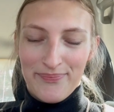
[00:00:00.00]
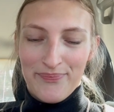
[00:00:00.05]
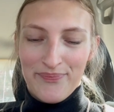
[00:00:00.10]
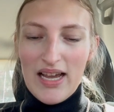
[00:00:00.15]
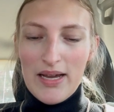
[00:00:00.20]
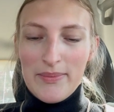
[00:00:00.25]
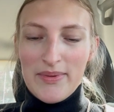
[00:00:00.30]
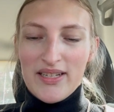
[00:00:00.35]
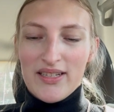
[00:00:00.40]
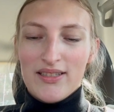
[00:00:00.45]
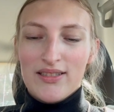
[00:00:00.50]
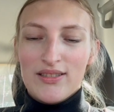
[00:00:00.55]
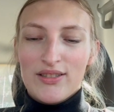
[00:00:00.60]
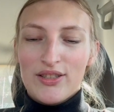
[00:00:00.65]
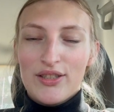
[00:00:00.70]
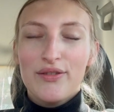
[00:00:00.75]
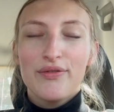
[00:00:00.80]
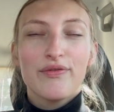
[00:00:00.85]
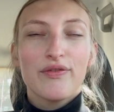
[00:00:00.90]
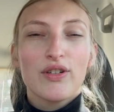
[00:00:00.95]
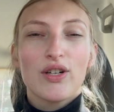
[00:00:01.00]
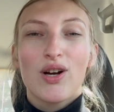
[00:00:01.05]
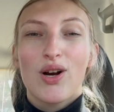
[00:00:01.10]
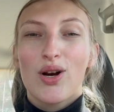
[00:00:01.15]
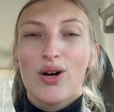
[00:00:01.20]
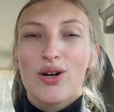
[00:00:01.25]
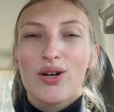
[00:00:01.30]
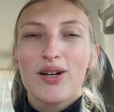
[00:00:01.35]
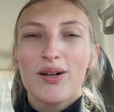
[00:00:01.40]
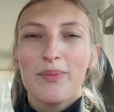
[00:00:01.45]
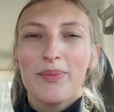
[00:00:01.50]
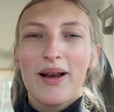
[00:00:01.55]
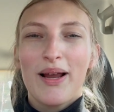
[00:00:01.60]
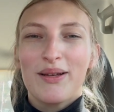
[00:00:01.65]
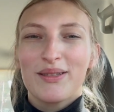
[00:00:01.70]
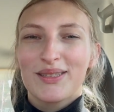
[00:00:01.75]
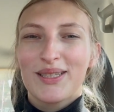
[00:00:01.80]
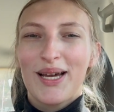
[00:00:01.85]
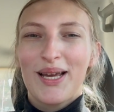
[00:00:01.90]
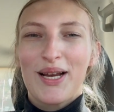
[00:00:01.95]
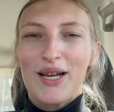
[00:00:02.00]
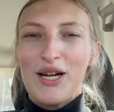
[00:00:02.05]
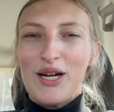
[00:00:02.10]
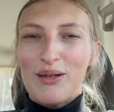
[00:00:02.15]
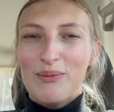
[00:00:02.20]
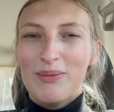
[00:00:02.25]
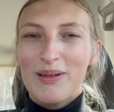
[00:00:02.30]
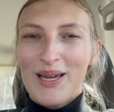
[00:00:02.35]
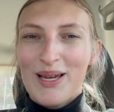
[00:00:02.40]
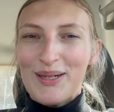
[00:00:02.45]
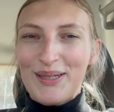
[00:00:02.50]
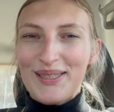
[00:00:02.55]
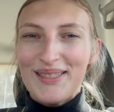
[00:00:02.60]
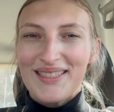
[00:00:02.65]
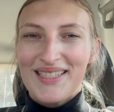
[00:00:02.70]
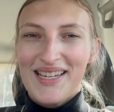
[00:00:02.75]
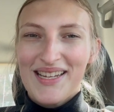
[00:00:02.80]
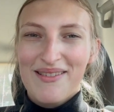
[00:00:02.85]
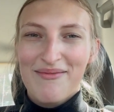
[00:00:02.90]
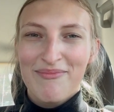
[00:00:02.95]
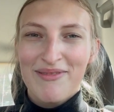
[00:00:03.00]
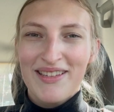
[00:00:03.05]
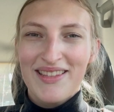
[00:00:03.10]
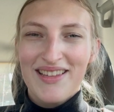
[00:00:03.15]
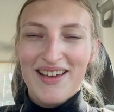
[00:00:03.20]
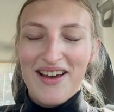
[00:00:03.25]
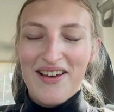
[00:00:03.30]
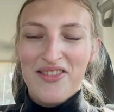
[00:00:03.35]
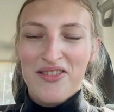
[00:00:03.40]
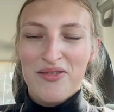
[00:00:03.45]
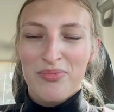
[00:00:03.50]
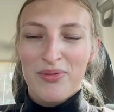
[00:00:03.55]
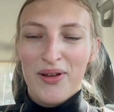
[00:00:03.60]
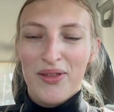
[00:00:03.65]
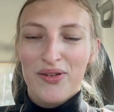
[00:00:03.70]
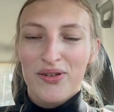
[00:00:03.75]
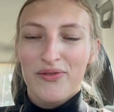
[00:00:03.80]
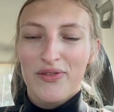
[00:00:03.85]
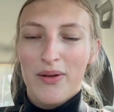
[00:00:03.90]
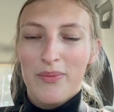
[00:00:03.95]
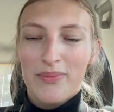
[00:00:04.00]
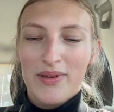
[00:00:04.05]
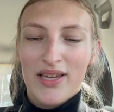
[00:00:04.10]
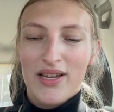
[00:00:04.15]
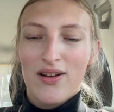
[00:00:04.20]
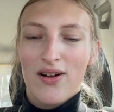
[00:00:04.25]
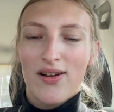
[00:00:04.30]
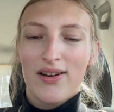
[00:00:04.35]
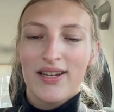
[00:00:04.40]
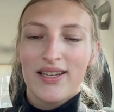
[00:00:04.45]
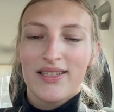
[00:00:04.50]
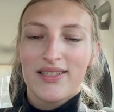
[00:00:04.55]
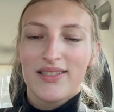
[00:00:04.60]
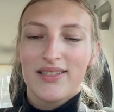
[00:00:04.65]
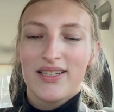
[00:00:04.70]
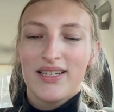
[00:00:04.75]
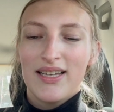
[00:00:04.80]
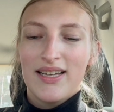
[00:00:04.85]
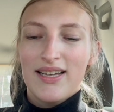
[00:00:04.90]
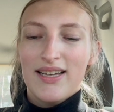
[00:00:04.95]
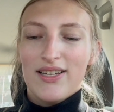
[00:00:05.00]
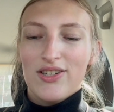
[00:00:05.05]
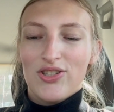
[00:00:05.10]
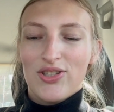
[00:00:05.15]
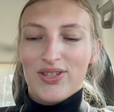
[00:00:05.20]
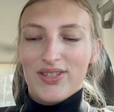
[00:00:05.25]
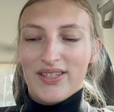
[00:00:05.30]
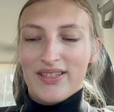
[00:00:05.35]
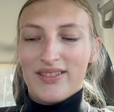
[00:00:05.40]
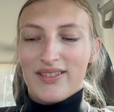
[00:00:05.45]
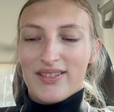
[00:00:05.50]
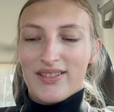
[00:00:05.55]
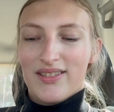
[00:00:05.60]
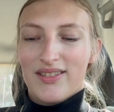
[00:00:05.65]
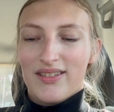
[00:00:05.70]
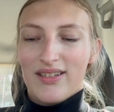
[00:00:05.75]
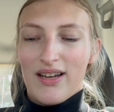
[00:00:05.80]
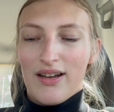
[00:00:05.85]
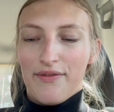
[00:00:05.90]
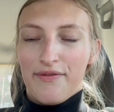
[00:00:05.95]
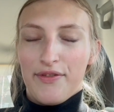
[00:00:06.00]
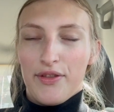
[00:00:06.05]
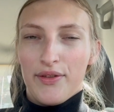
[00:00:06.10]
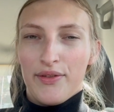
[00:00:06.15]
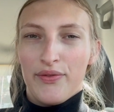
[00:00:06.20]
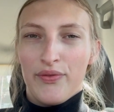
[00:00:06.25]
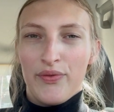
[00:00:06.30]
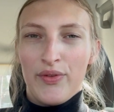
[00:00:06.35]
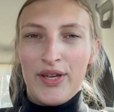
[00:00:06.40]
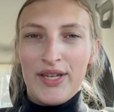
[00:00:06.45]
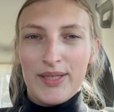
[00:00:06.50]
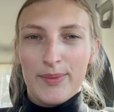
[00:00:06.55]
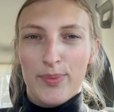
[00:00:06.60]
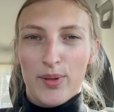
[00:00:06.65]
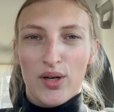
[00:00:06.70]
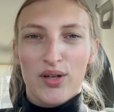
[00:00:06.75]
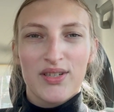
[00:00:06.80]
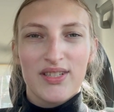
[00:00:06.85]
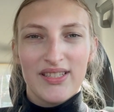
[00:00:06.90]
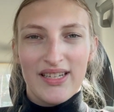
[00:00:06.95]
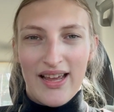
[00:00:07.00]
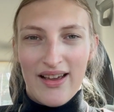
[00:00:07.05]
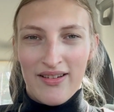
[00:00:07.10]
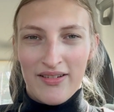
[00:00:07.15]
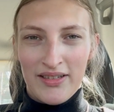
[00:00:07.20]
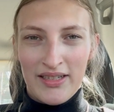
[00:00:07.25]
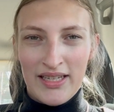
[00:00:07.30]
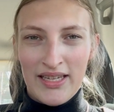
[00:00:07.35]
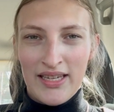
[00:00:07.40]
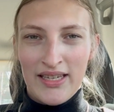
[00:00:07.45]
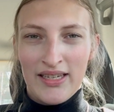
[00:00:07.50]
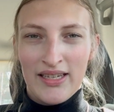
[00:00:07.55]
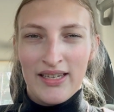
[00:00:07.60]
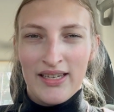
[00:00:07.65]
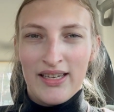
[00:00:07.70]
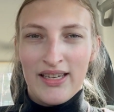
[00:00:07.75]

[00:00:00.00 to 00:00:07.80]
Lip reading: I mean, good for her, but I was kind of hoping it was going to be the other brother, if I'm being honest, just because of his personality.